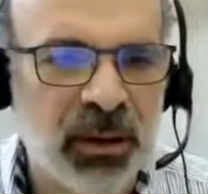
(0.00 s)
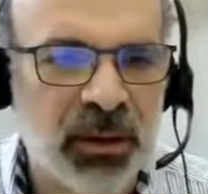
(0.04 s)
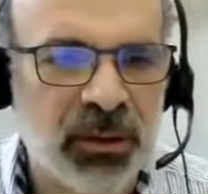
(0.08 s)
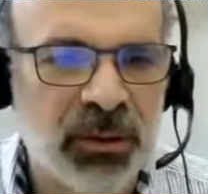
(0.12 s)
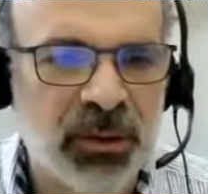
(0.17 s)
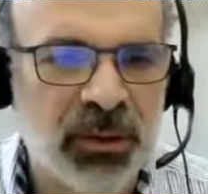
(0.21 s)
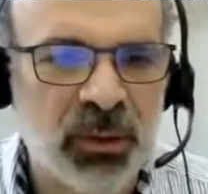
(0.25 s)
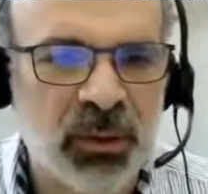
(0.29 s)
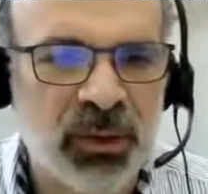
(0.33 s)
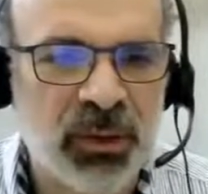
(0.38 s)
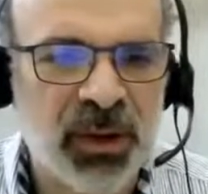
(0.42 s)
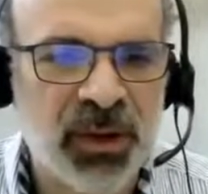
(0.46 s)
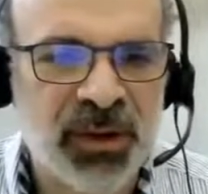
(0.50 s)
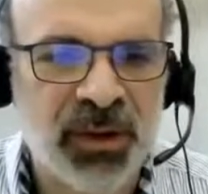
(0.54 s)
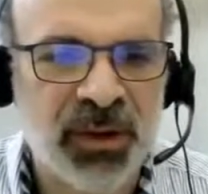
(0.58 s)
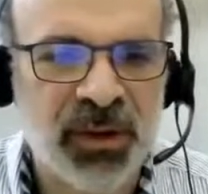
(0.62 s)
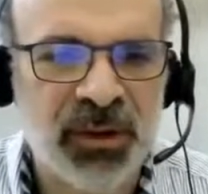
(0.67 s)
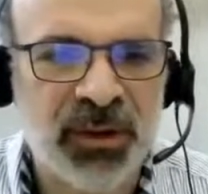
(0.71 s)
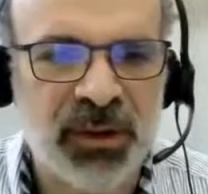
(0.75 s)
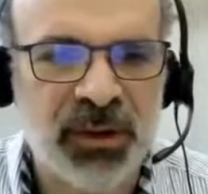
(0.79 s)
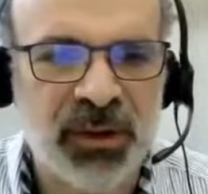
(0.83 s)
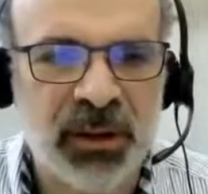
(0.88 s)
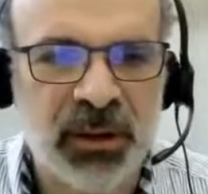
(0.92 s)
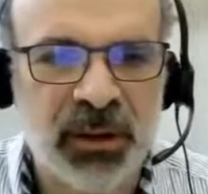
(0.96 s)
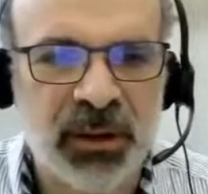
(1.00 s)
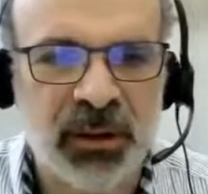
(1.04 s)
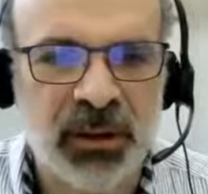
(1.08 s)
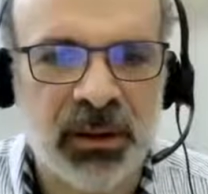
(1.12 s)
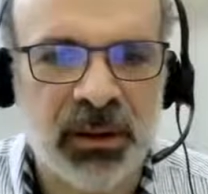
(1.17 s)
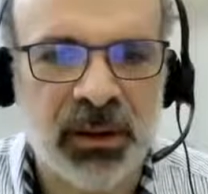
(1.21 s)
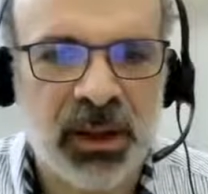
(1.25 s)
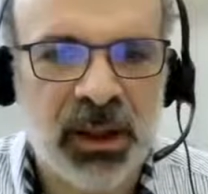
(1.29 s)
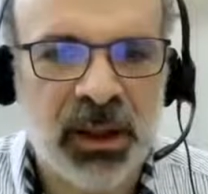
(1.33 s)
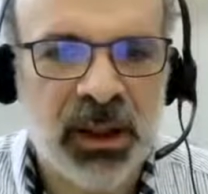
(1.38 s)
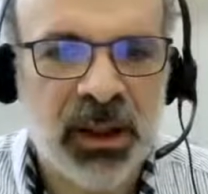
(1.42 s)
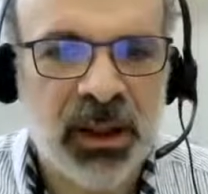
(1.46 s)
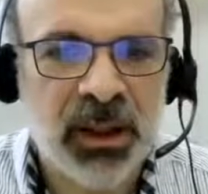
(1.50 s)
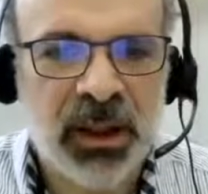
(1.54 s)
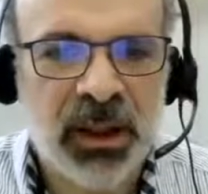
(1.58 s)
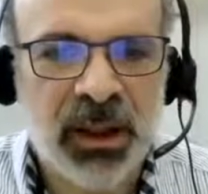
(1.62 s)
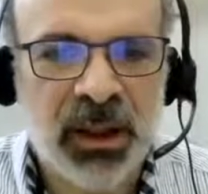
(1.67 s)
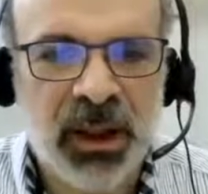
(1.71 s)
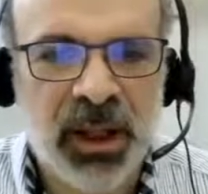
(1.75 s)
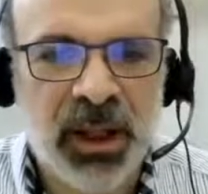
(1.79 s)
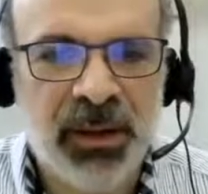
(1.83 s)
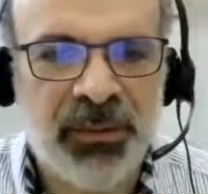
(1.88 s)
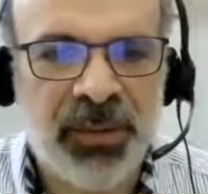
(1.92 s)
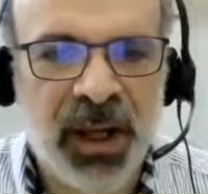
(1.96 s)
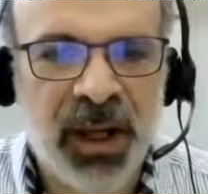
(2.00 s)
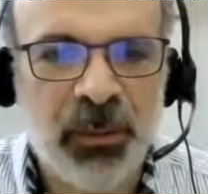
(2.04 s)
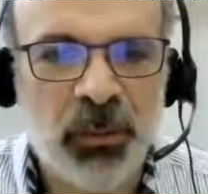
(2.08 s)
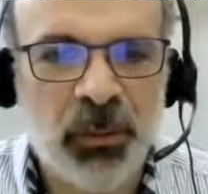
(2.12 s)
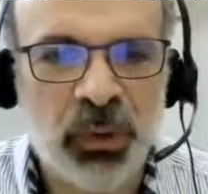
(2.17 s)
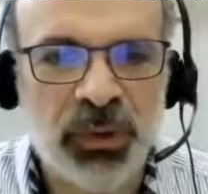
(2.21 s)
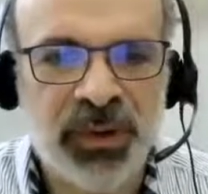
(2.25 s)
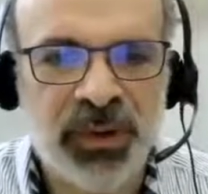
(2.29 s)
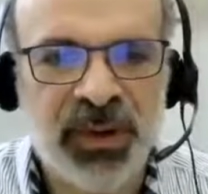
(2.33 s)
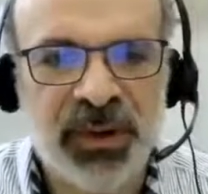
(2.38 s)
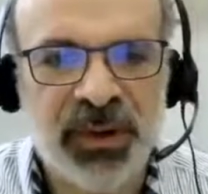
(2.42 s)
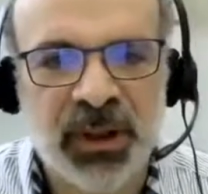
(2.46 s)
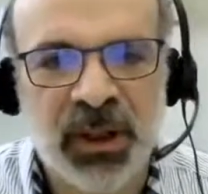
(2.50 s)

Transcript: so this is a famous